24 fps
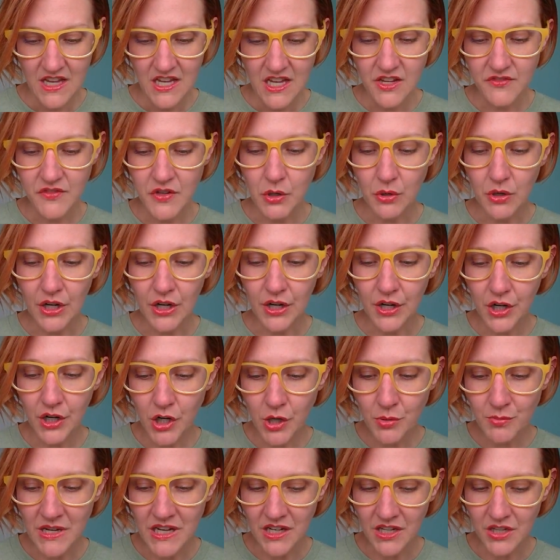If you are a
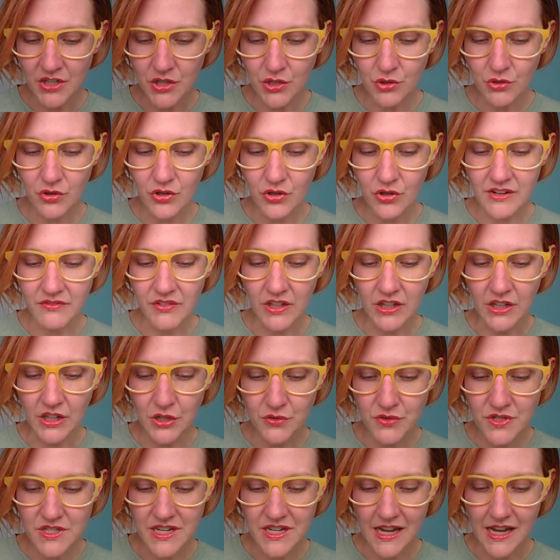hermit, you crave
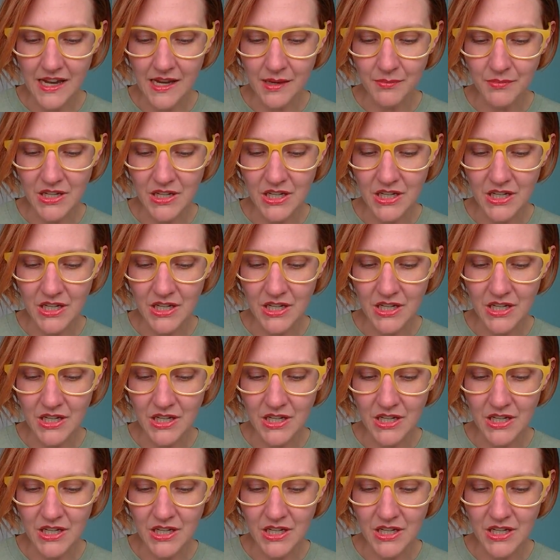alone time,